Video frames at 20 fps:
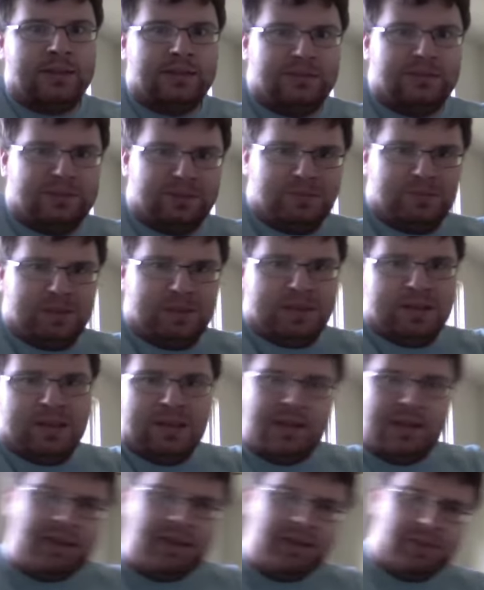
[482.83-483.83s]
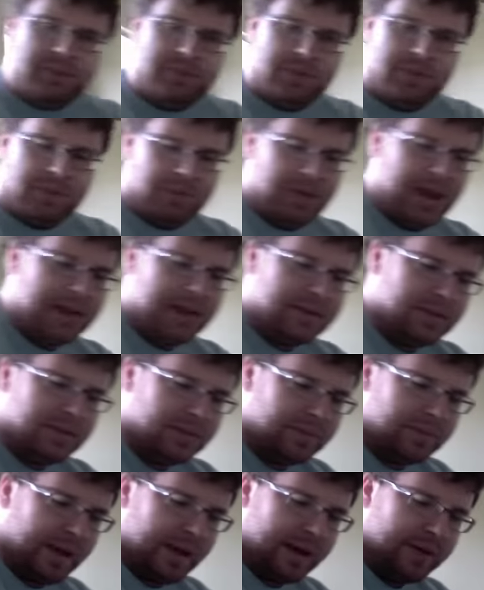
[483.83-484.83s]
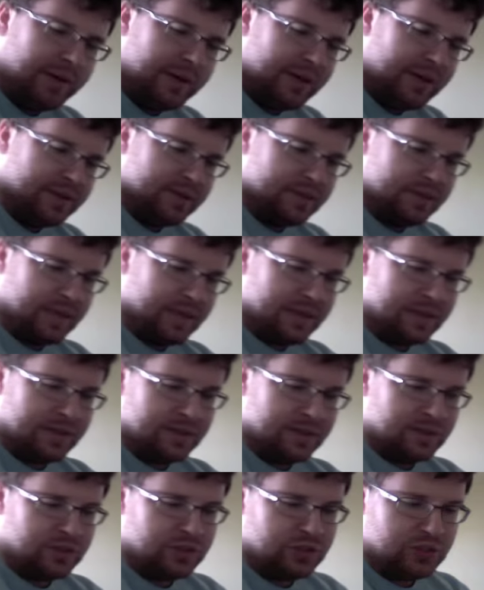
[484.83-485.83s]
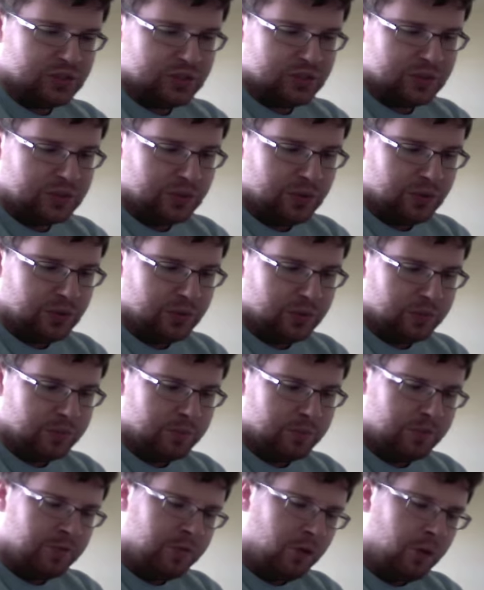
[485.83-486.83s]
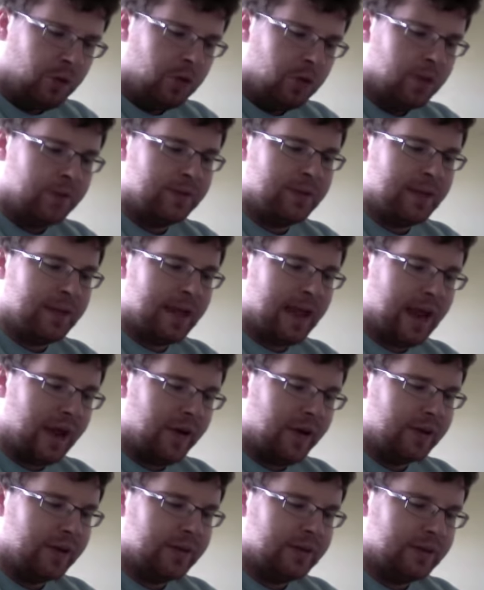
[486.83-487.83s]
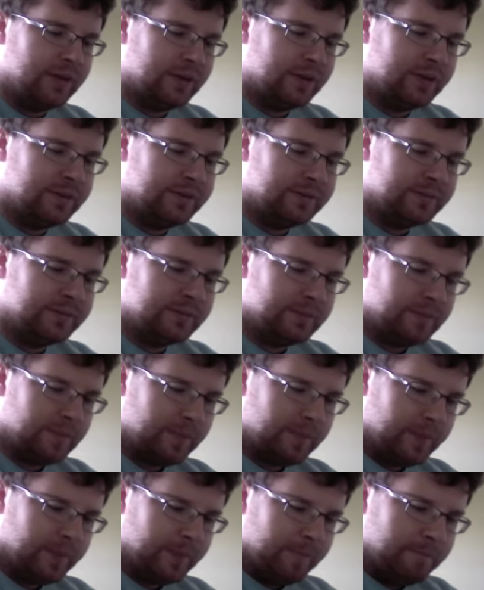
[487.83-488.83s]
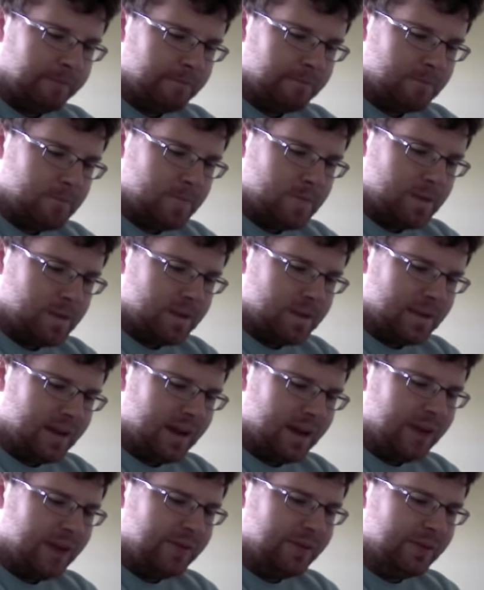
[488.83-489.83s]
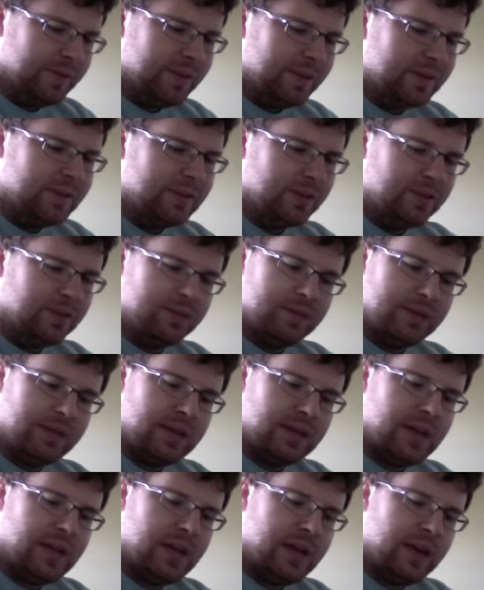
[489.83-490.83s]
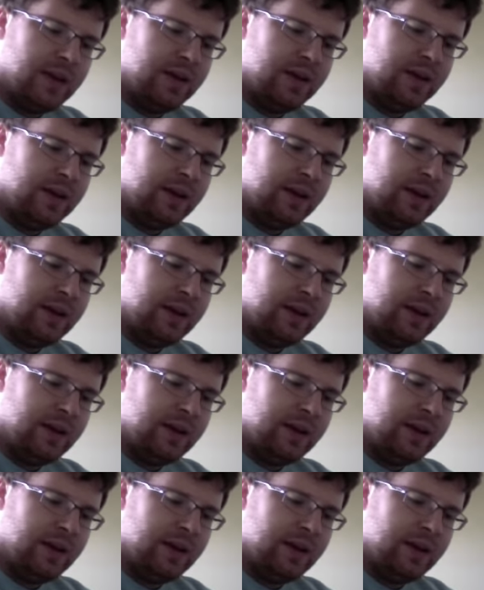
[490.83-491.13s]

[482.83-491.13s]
It's just, but the fact of the matter is that they're so full of character that I really don't care.